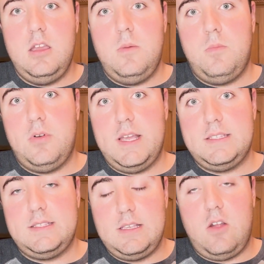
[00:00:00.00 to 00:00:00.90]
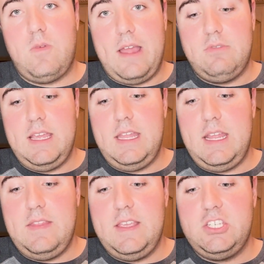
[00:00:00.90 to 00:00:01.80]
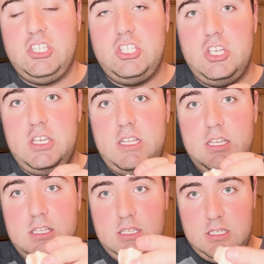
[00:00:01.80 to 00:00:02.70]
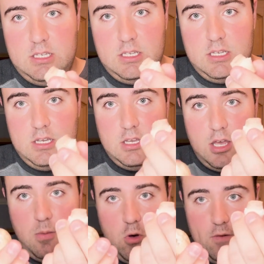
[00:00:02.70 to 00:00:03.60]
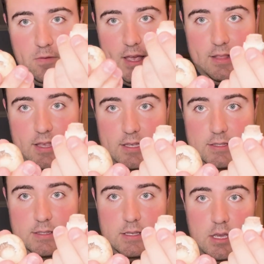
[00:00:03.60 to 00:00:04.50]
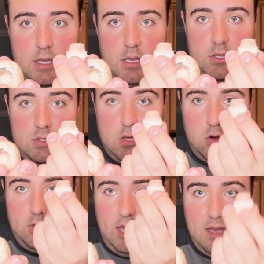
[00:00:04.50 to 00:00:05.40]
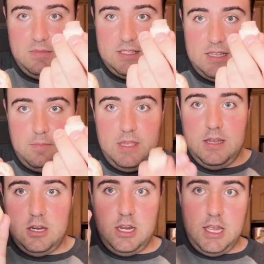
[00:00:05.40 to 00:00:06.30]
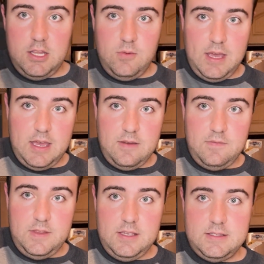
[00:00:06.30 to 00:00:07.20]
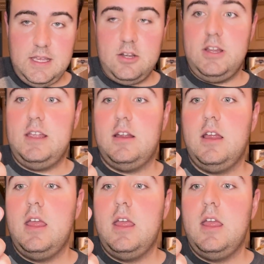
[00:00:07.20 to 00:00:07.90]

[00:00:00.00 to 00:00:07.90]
press around it, and they should come off like this. So you have the stem here and you have the center here.